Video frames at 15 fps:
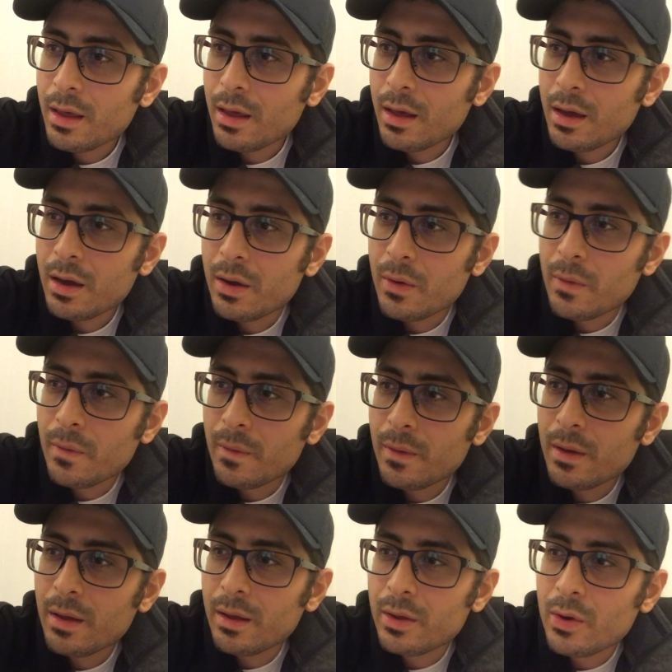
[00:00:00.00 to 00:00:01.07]

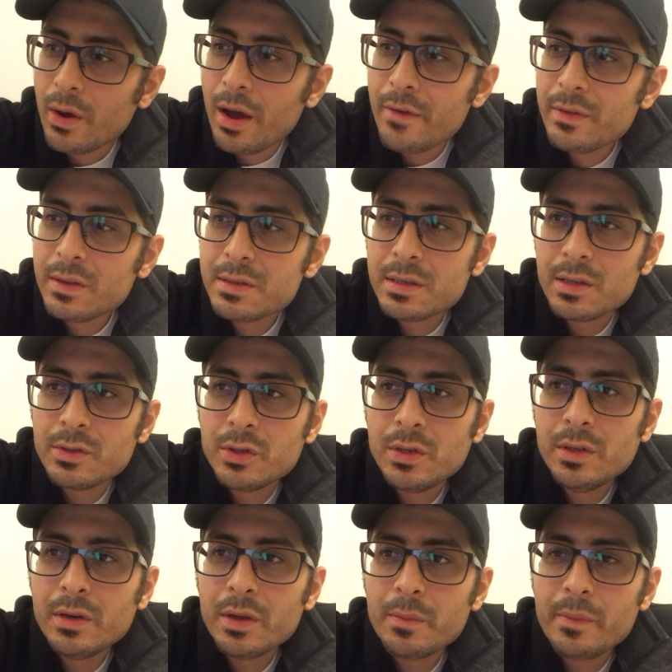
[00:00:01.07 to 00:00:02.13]
having this
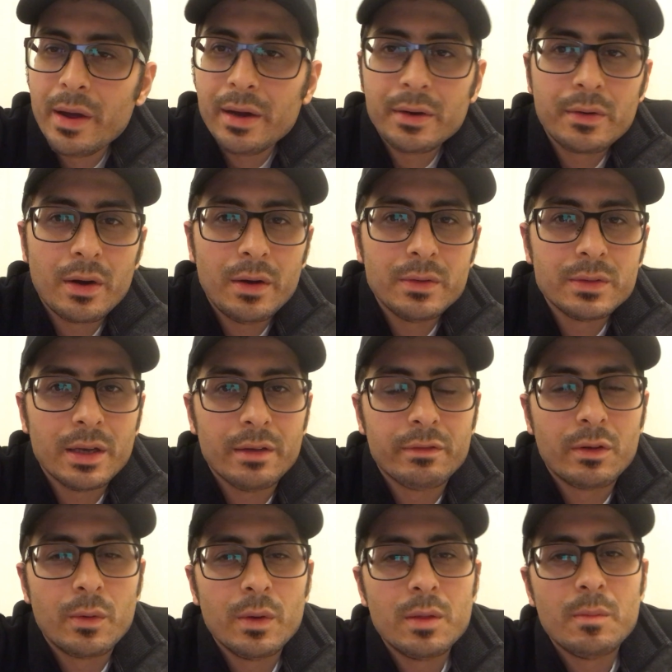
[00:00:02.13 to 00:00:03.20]
engineering background,
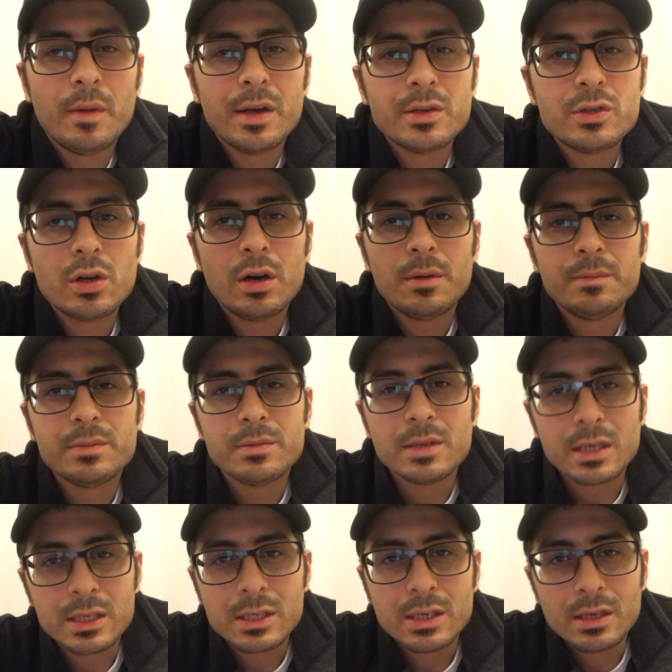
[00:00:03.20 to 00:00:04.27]
I've quit my job
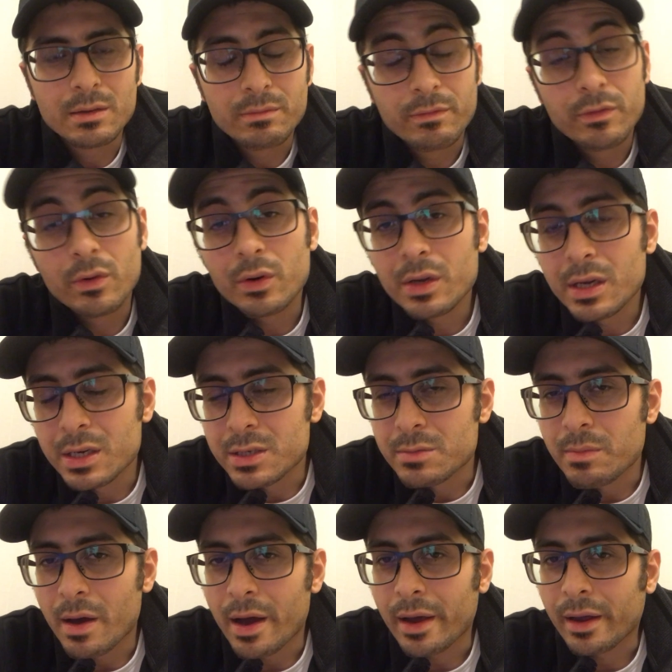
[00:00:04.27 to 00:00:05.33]
4 years
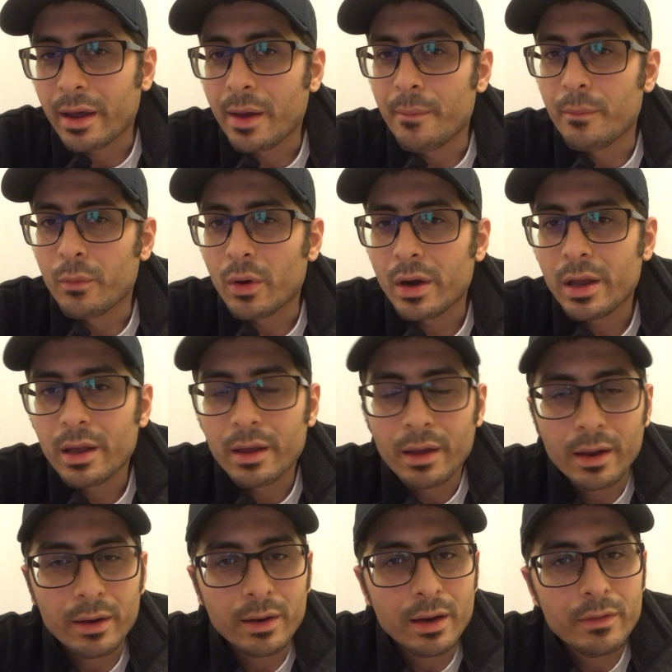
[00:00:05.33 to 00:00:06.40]
back. I'm running
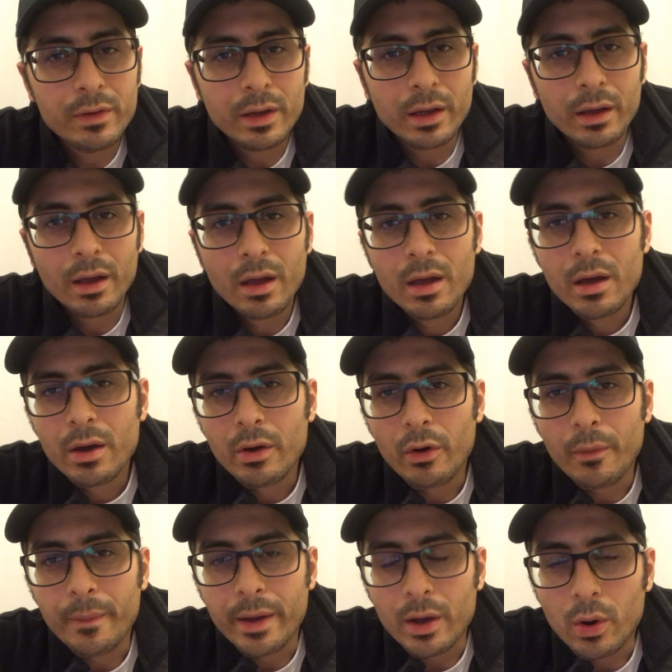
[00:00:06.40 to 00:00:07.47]
and living
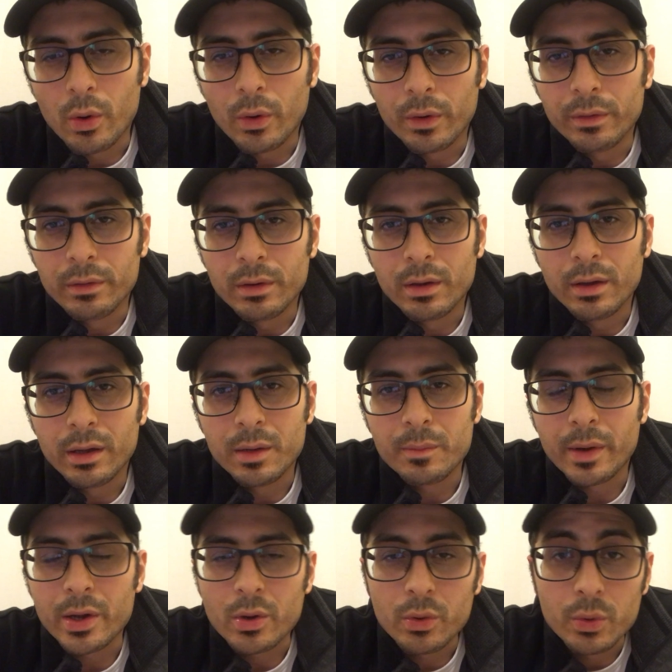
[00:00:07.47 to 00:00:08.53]
on my own, in
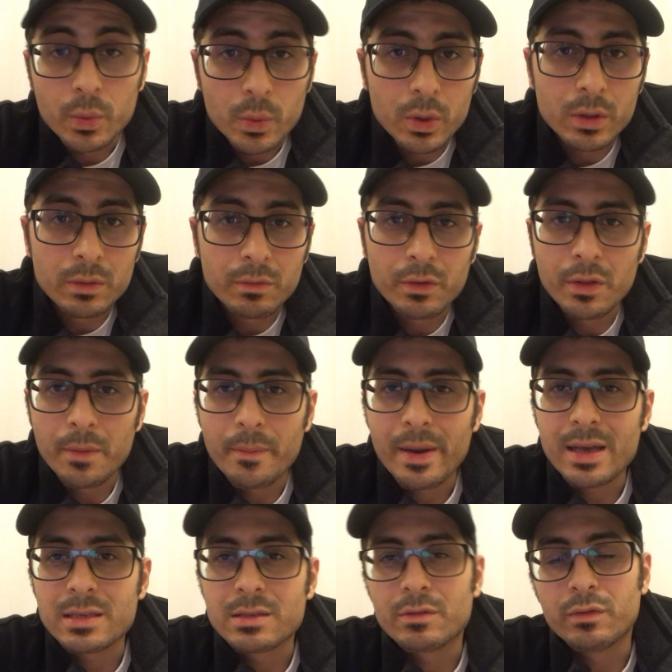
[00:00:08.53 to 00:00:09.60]
my own world for the
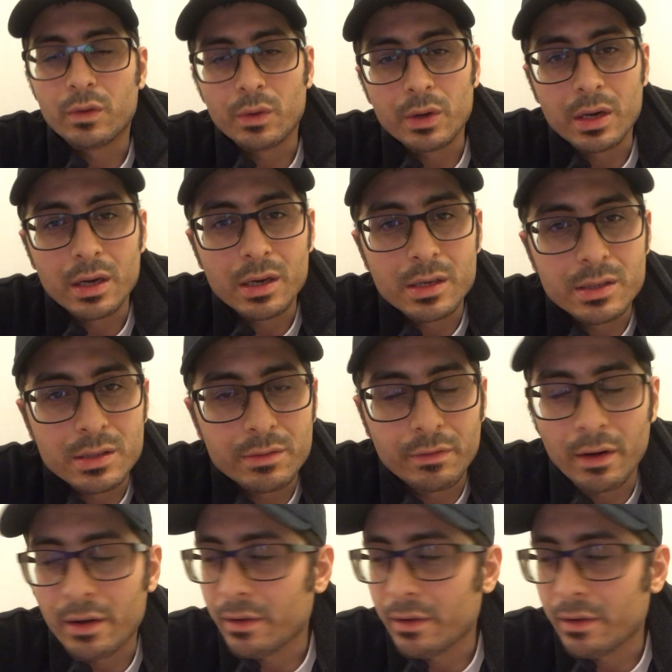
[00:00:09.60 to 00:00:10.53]
past 4 years,